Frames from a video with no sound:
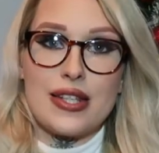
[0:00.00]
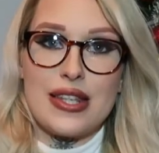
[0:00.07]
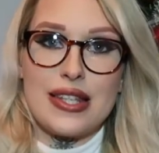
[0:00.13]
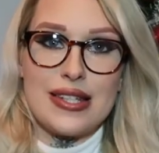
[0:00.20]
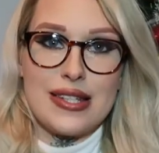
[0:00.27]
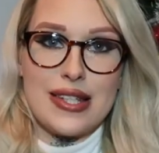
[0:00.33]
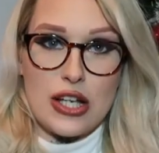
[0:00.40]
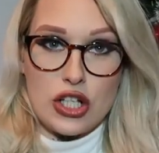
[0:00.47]
so
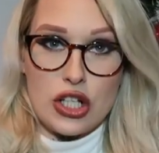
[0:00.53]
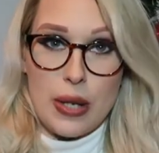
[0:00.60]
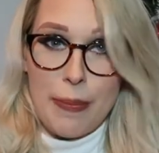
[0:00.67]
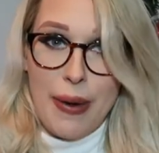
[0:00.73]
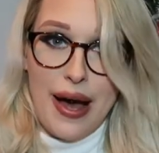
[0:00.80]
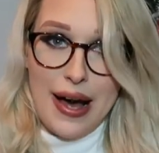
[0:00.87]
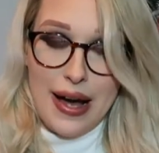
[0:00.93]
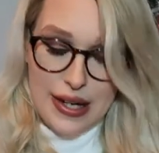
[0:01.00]
this is actually
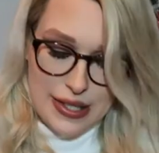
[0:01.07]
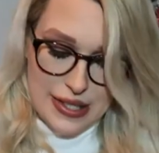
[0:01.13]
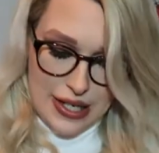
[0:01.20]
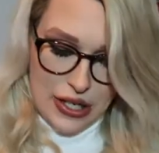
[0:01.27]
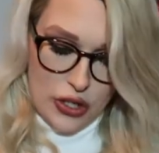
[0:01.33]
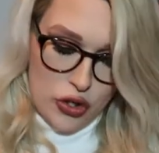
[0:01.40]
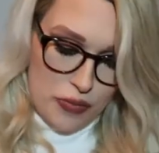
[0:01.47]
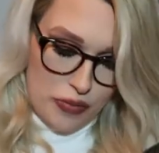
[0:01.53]
packed and
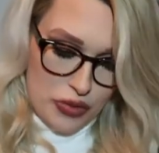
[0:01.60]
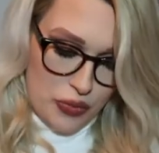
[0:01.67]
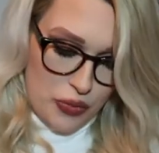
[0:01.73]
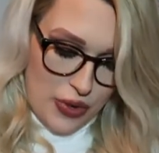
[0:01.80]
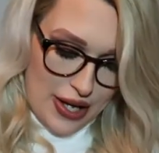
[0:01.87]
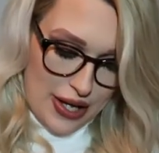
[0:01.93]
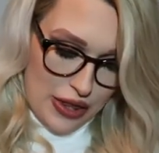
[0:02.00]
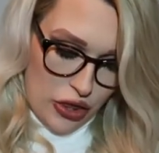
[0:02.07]
it comes
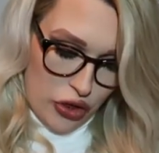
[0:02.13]
with